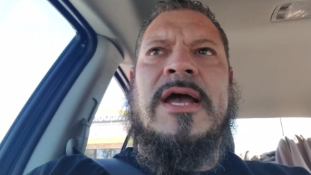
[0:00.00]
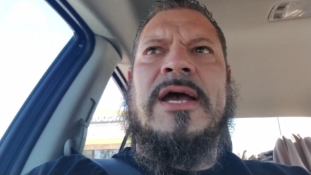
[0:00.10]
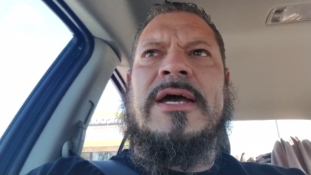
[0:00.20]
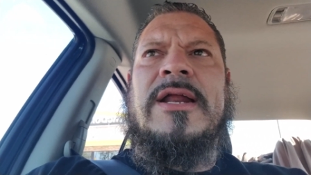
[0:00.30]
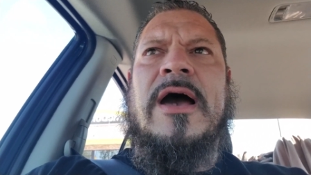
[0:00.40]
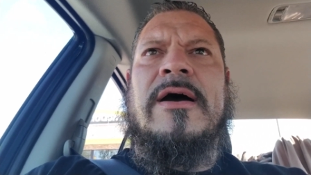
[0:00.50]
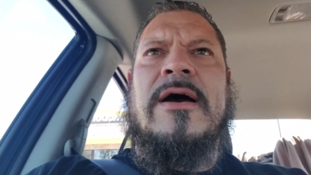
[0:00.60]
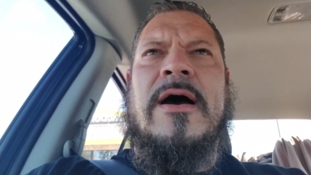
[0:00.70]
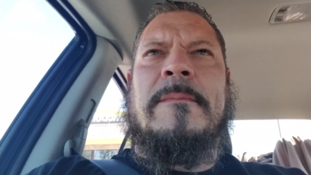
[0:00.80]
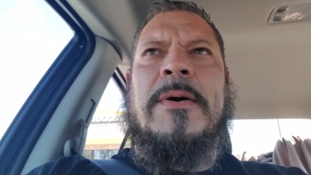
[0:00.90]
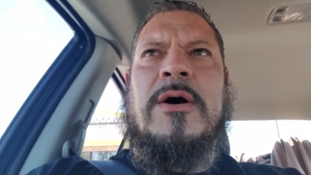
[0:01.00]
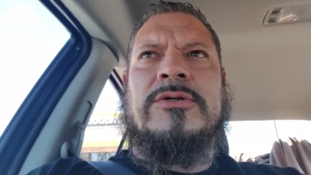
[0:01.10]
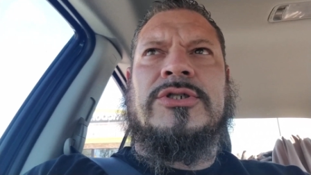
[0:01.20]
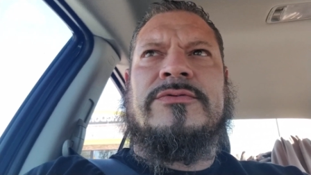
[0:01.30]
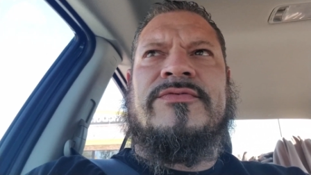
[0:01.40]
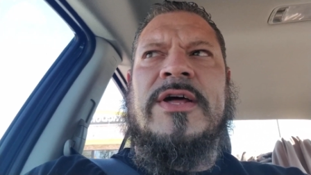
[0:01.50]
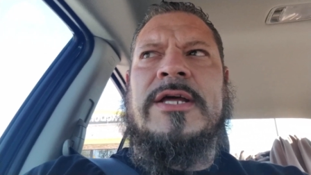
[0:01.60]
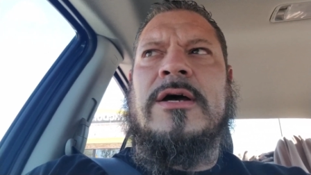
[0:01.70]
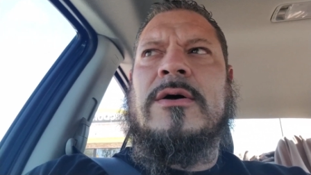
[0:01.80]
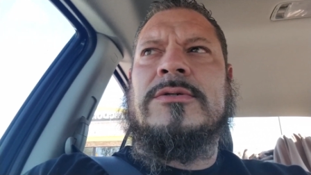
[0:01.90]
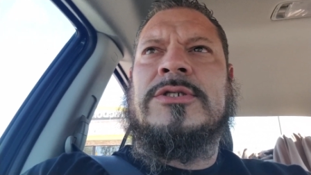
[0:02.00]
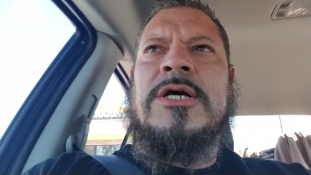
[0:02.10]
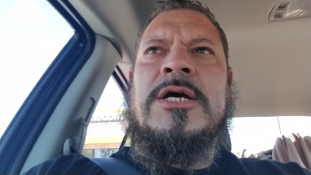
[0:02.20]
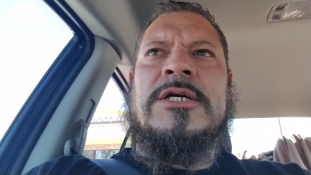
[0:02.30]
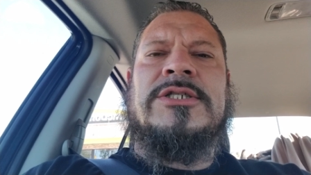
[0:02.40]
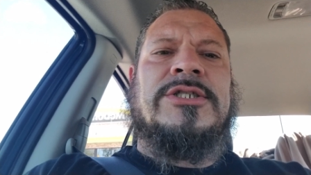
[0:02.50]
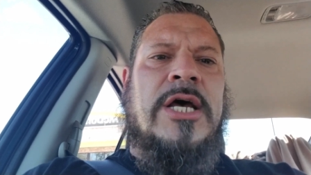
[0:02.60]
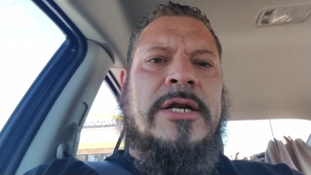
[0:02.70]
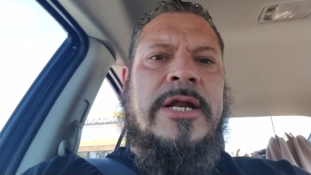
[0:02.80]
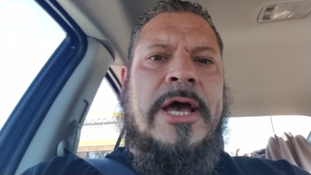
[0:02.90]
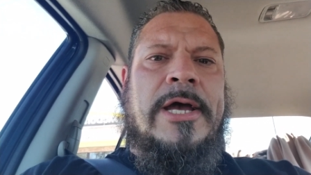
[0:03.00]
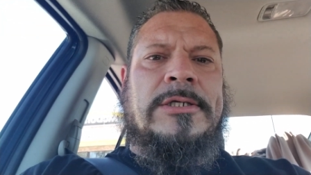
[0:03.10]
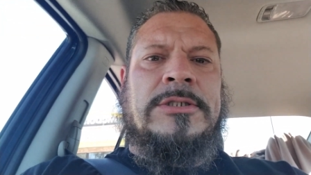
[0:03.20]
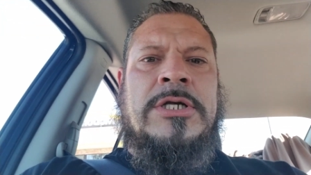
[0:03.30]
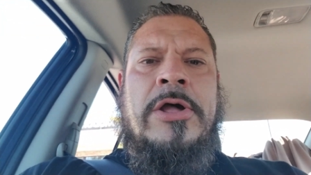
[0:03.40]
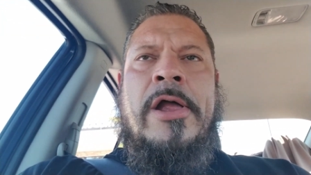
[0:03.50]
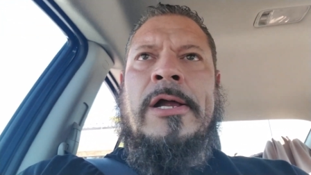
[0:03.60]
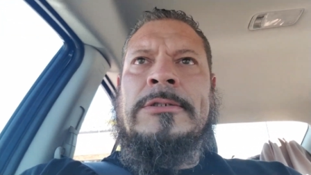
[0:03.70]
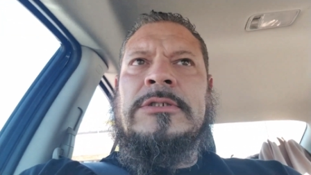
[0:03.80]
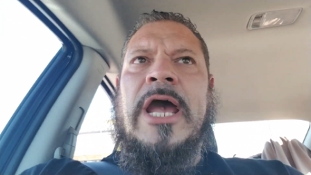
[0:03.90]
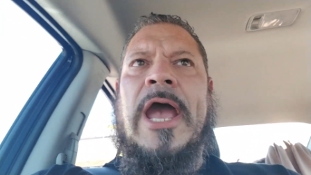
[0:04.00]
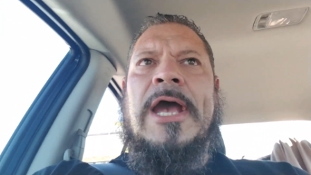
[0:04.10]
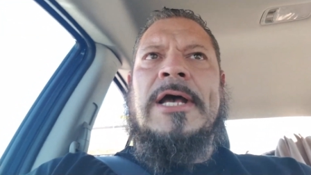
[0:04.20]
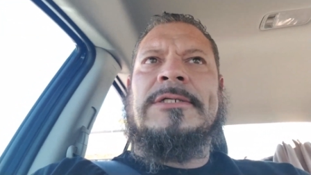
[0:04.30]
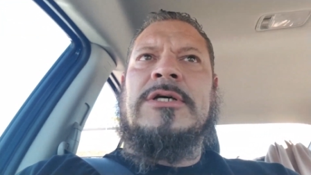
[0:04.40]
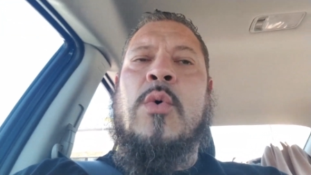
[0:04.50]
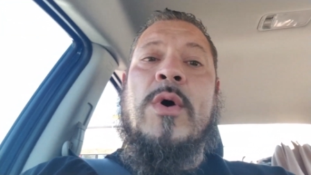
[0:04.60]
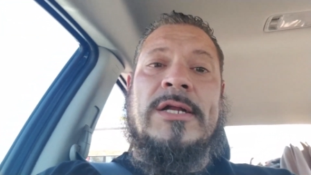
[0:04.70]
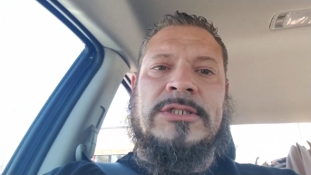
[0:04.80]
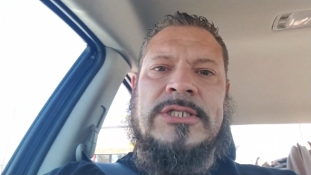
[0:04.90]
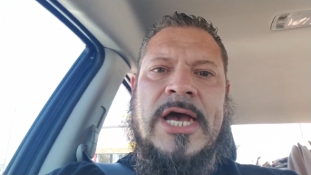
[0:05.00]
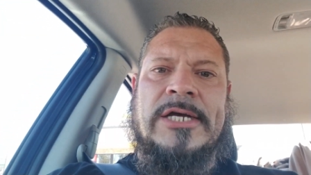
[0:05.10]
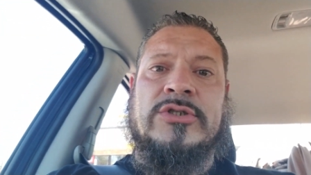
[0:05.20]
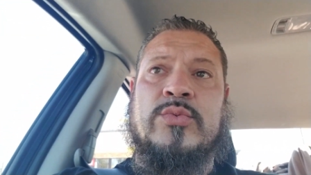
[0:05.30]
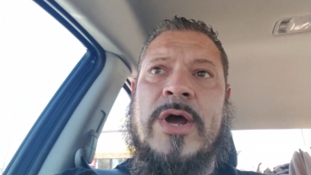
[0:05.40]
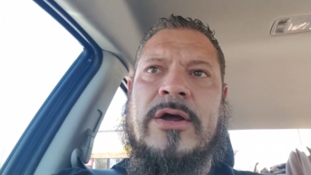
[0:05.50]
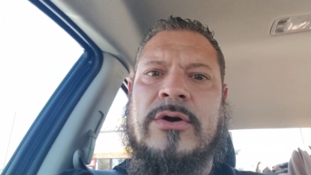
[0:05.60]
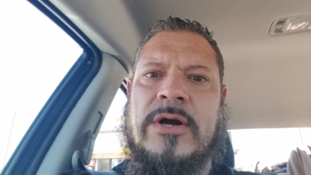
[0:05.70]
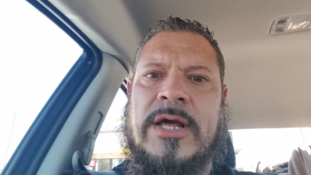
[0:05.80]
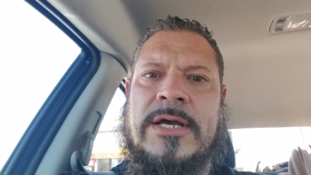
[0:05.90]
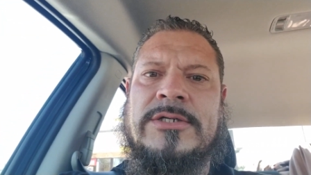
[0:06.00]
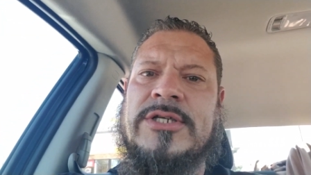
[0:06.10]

And I, I post videos Sundays and Wednesdays regularly.